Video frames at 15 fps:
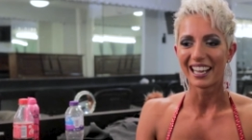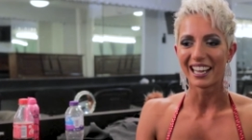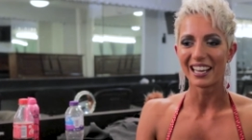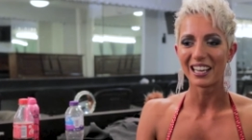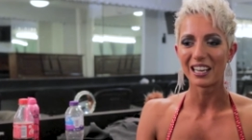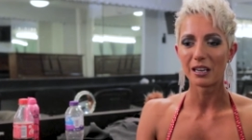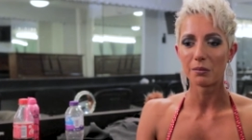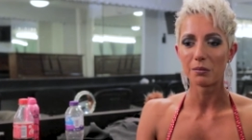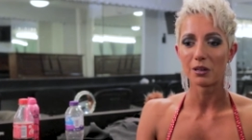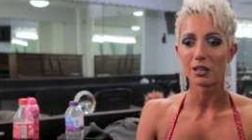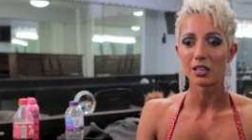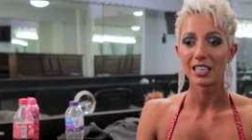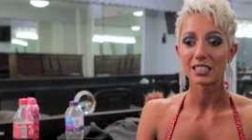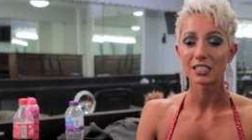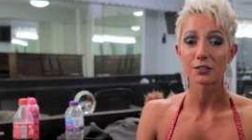Um,
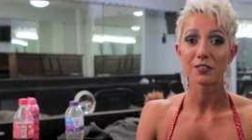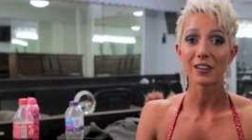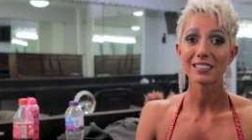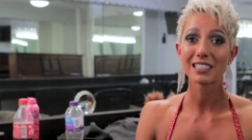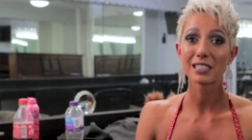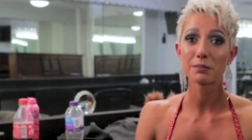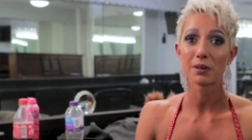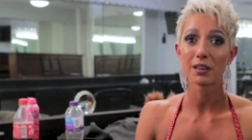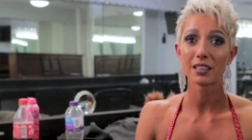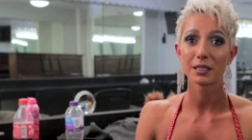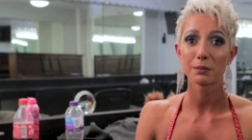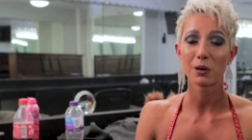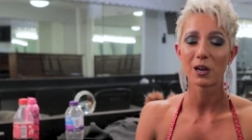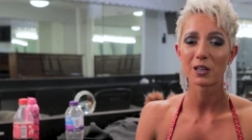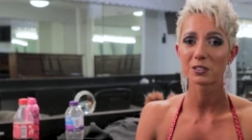it's affected
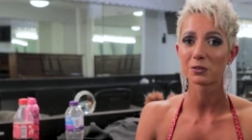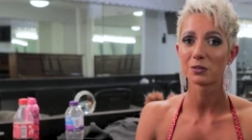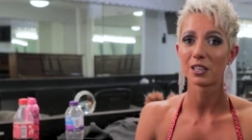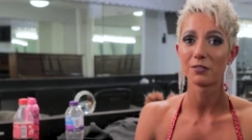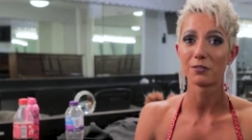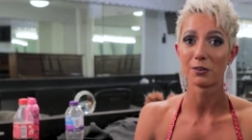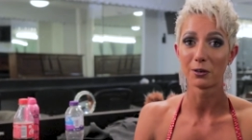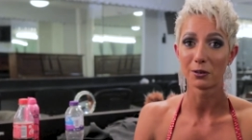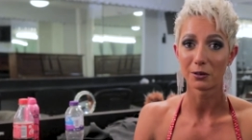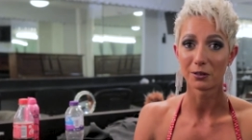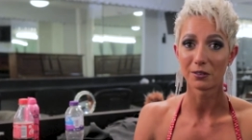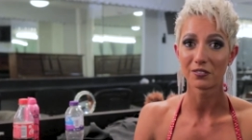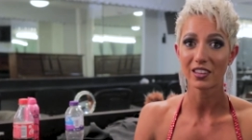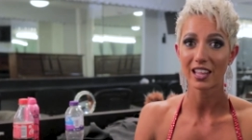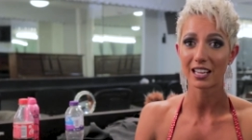my personal life a
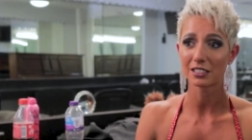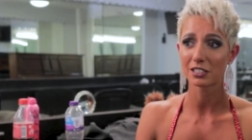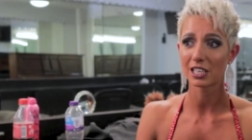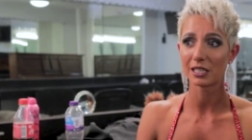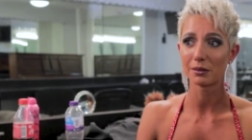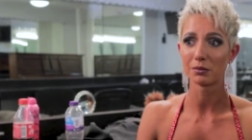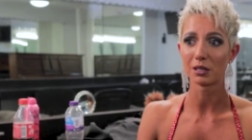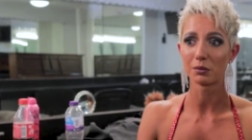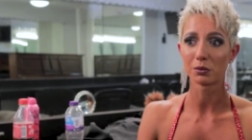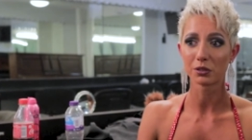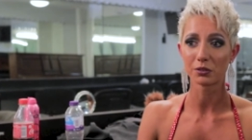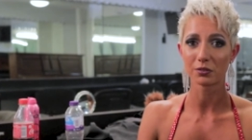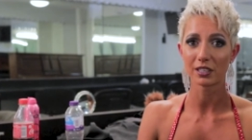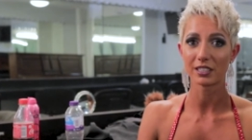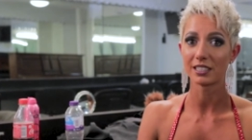lot. Actually, my
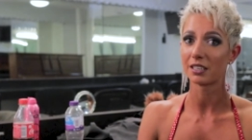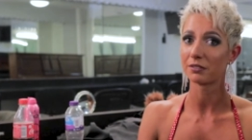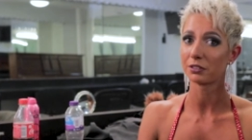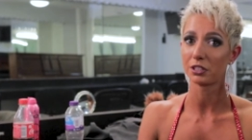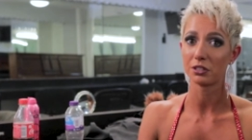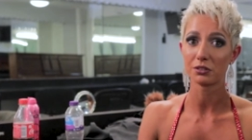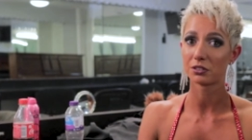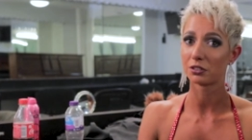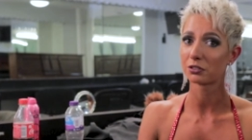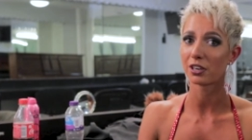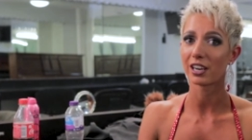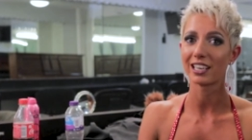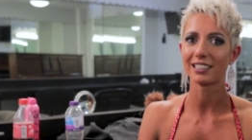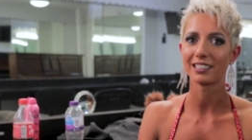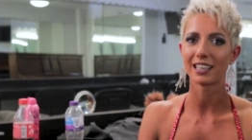boyfriend never used to
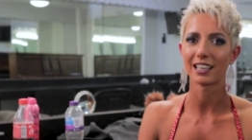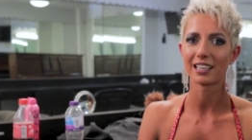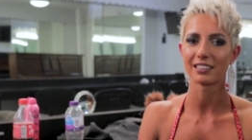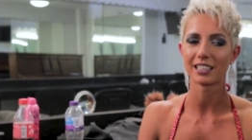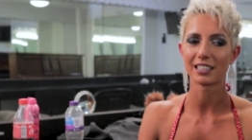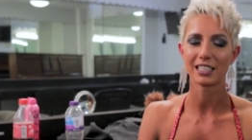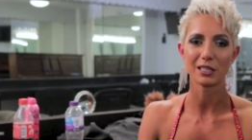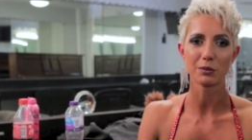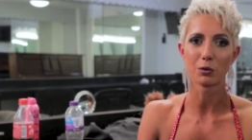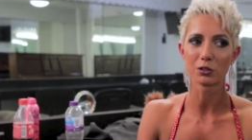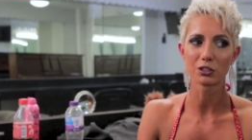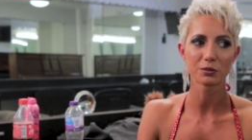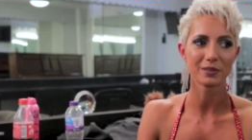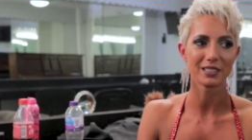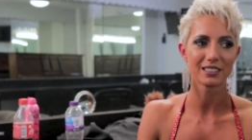train, and then he
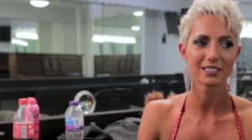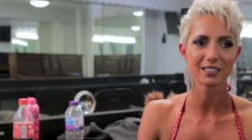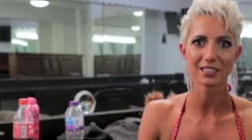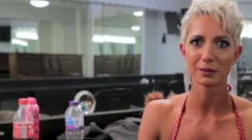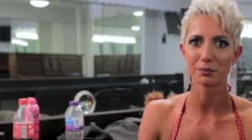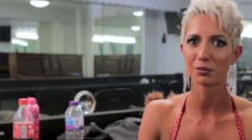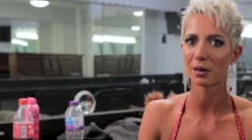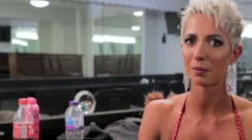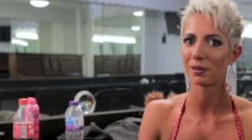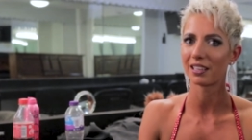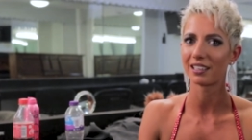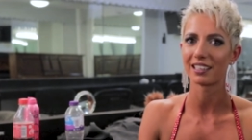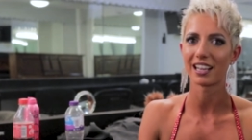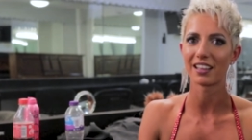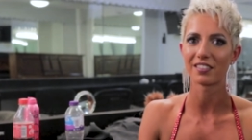watched me started
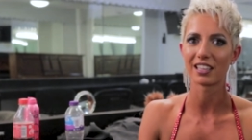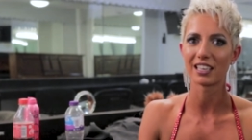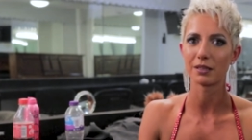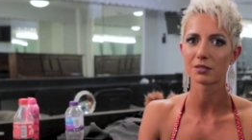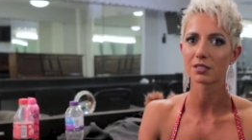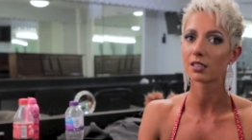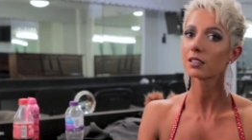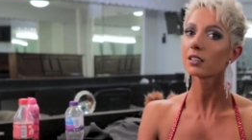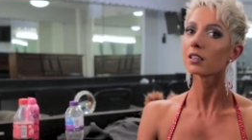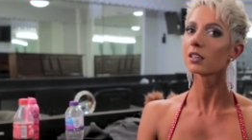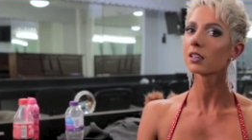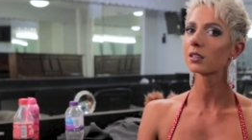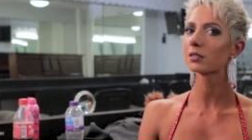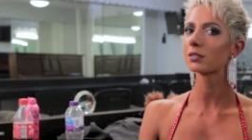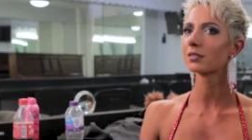prepping, and then he was like,
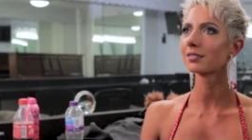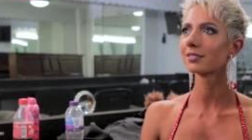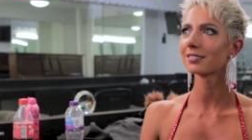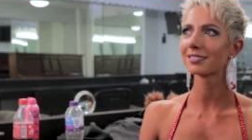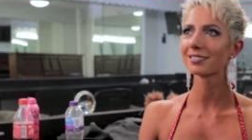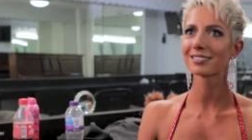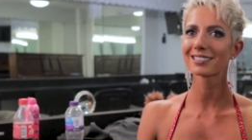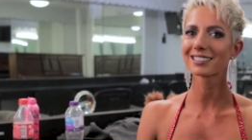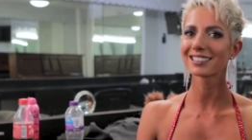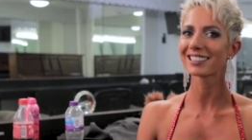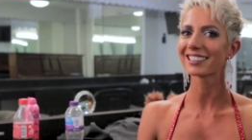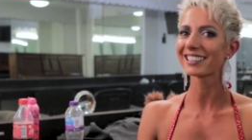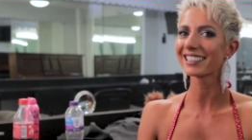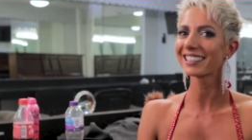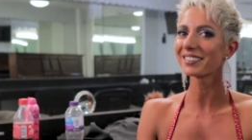"Oh, can
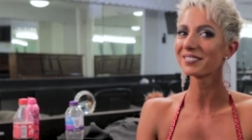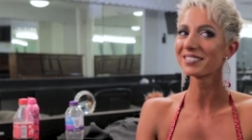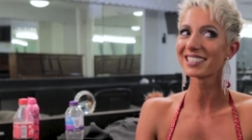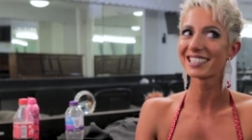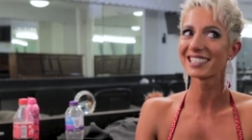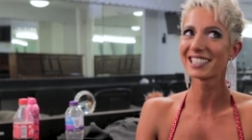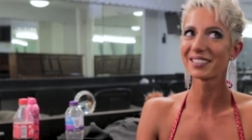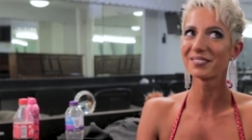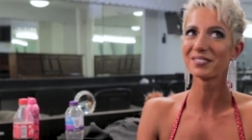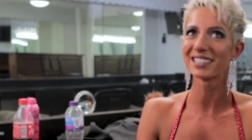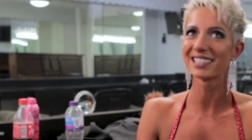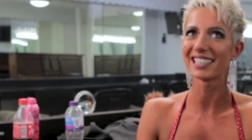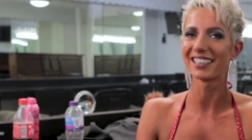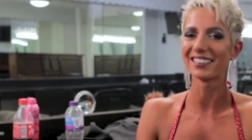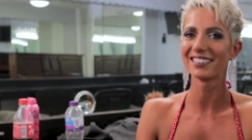I come to the gym
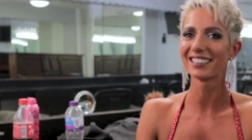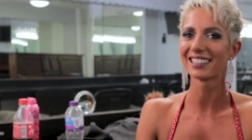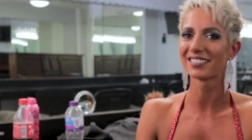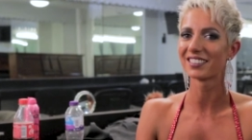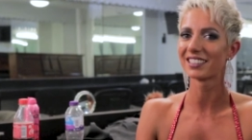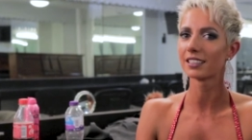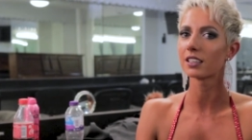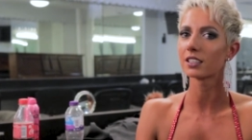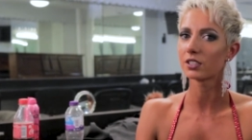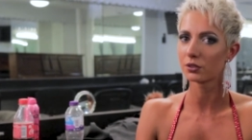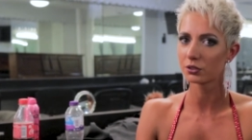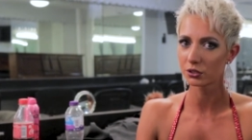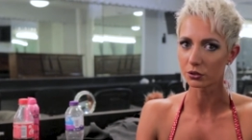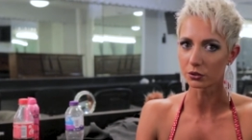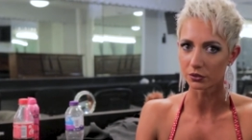with you?" And I went, "Are
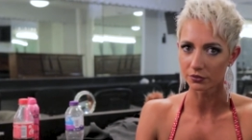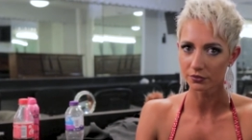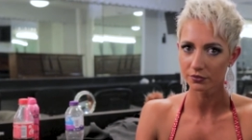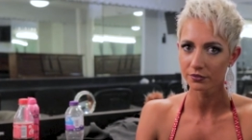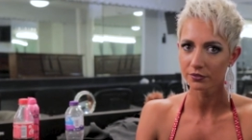you sure?"